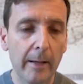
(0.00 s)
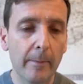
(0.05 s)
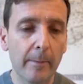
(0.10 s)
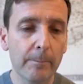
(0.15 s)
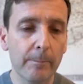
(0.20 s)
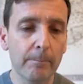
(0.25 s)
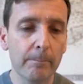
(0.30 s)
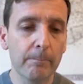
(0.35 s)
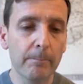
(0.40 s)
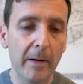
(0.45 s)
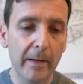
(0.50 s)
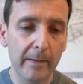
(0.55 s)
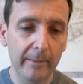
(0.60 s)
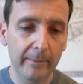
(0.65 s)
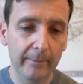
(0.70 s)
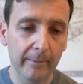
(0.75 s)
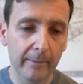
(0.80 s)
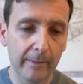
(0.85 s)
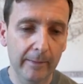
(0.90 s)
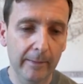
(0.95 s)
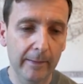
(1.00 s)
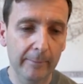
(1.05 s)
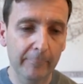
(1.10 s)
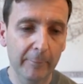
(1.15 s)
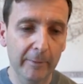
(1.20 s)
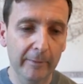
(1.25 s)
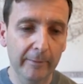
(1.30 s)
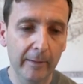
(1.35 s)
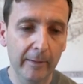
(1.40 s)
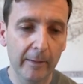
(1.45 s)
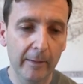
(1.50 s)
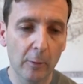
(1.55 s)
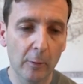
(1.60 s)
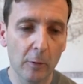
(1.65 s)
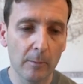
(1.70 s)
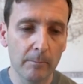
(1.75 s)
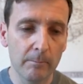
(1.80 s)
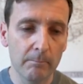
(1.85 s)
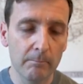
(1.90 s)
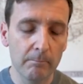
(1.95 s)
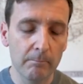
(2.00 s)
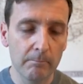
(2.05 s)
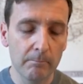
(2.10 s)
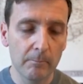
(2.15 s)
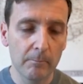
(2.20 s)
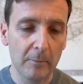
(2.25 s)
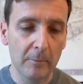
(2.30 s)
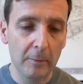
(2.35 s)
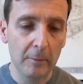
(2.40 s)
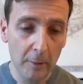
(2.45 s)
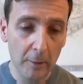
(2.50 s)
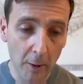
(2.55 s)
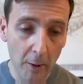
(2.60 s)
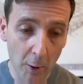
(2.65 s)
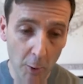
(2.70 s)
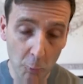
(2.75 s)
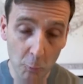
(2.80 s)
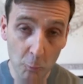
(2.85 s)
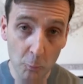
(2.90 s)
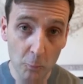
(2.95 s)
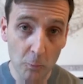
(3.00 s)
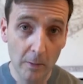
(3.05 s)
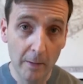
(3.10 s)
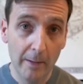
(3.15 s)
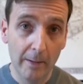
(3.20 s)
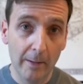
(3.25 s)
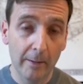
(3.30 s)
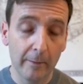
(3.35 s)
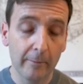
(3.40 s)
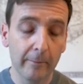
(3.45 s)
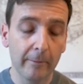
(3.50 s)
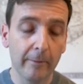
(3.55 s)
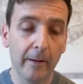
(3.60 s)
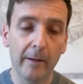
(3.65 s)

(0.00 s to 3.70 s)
Basically, if you set it on low, then